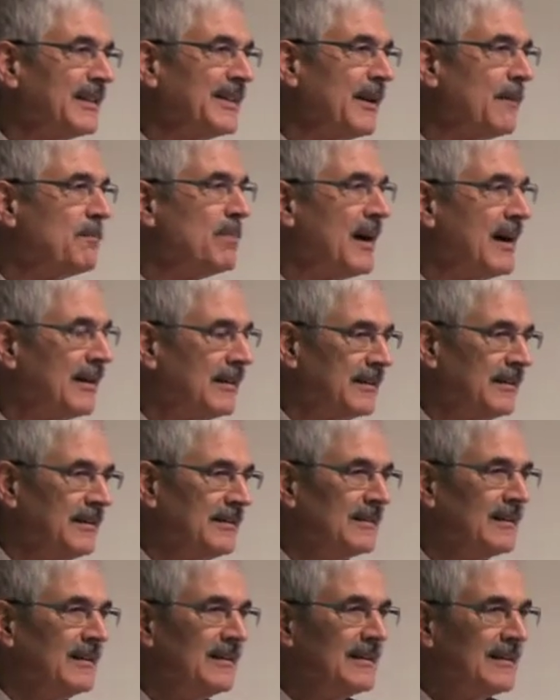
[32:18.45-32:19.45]
El
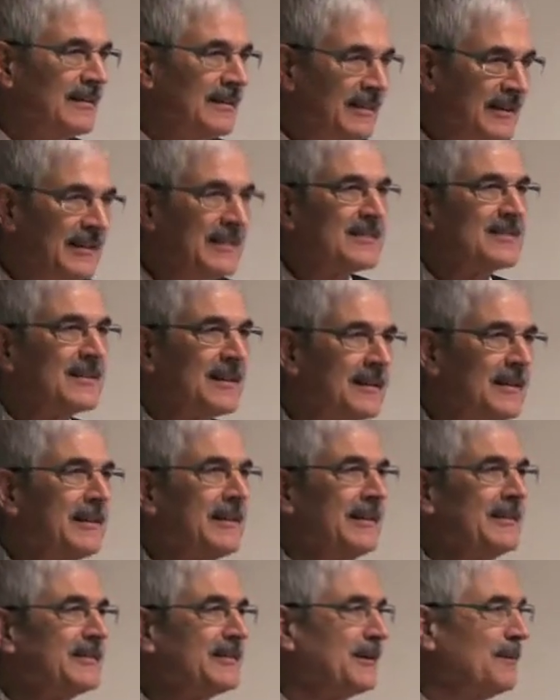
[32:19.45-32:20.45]
Nabari. He is a
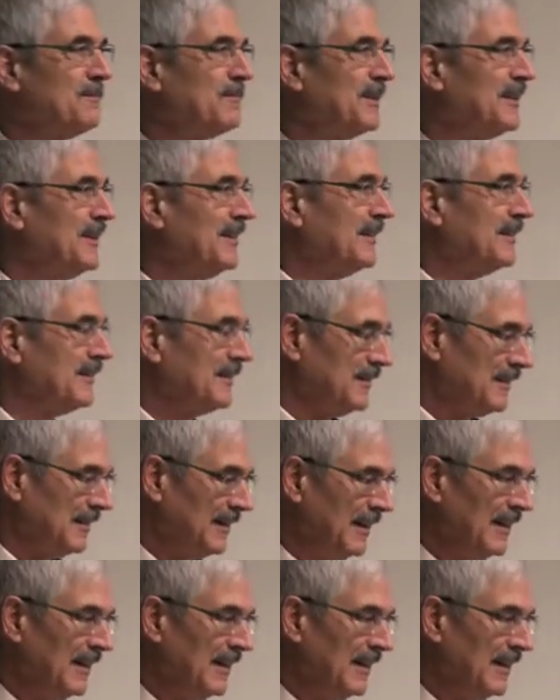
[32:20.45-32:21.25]
real entrepreneur.